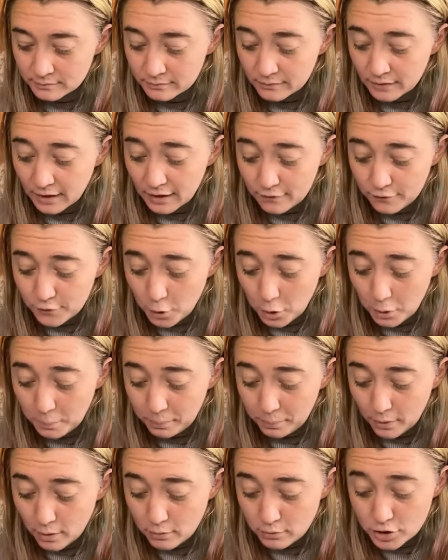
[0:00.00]
If you're
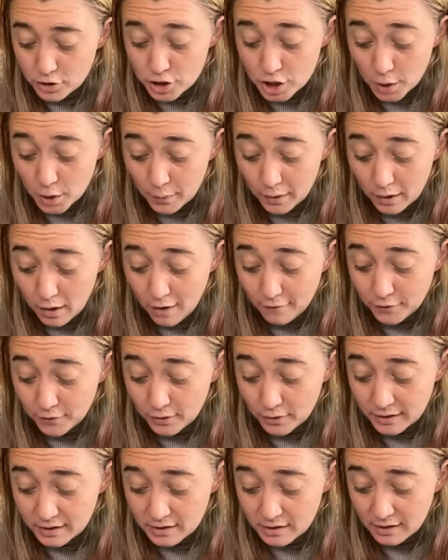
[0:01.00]
prone to showing off your
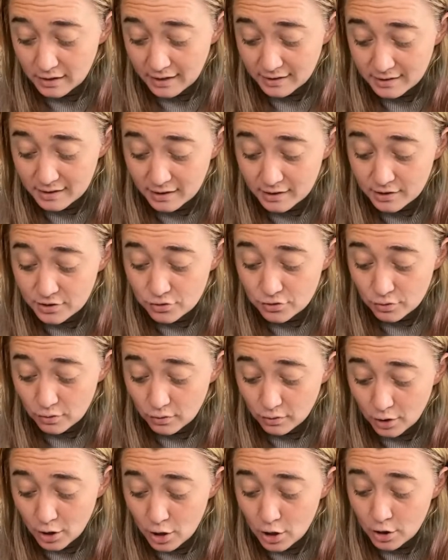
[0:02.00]
intellect and
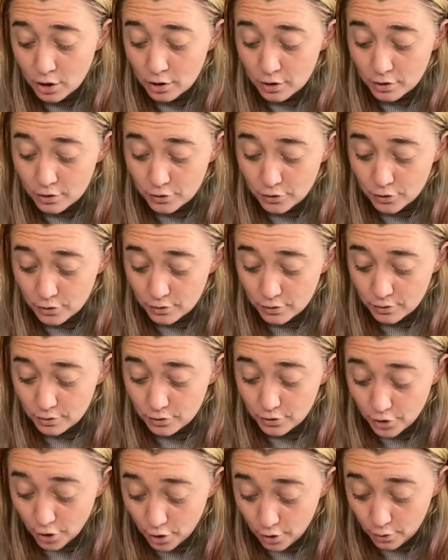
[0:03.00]
control,
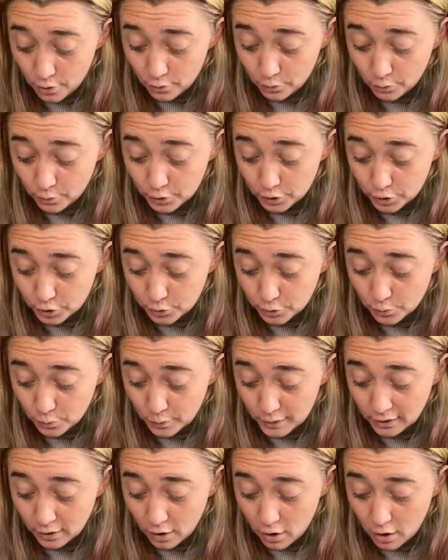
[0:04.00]
know you
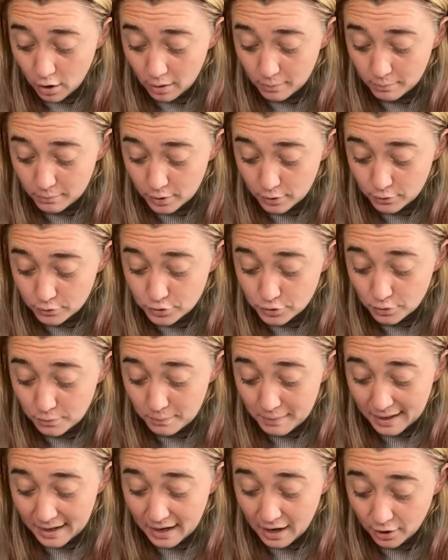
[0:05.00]
will harm those who
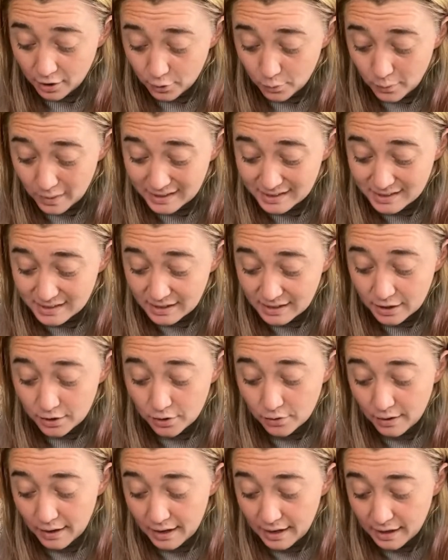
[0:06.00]
may otherwise seek
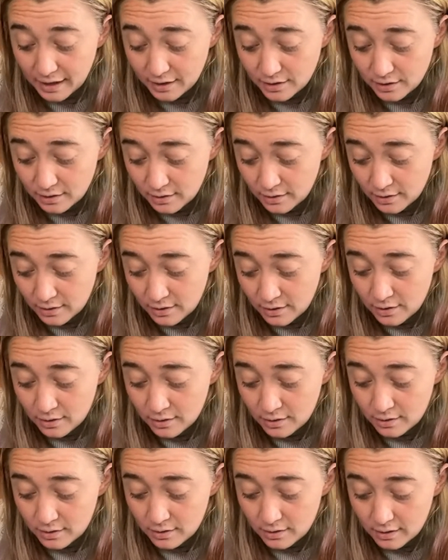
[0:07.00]
your aid,
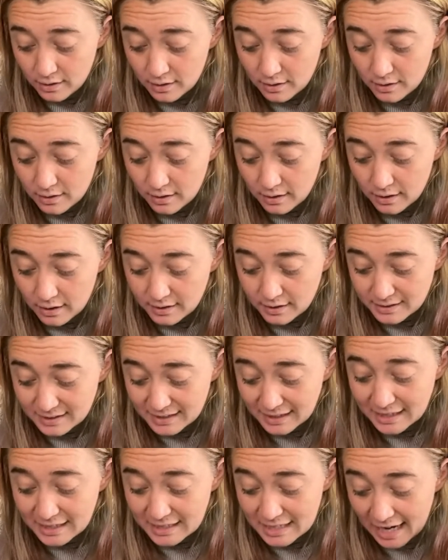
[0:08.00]

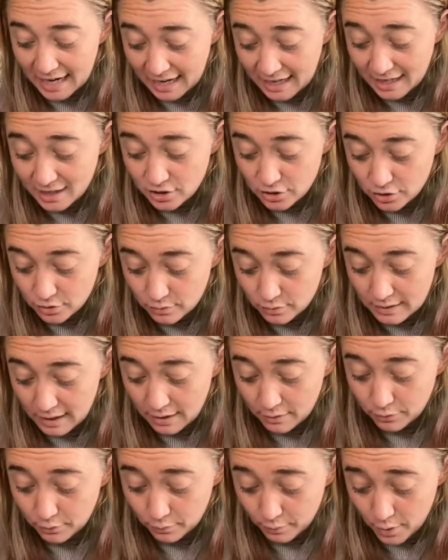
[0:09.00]
seek to aid you
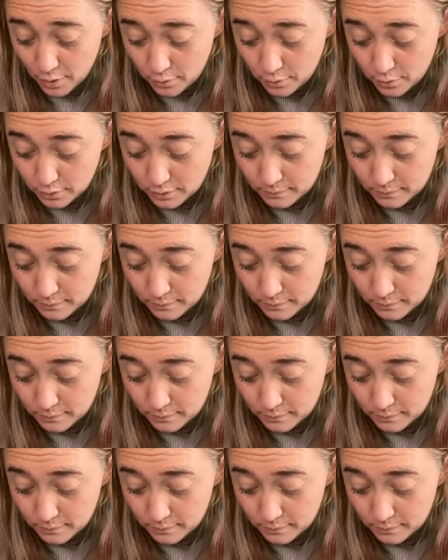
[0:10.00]
down the road.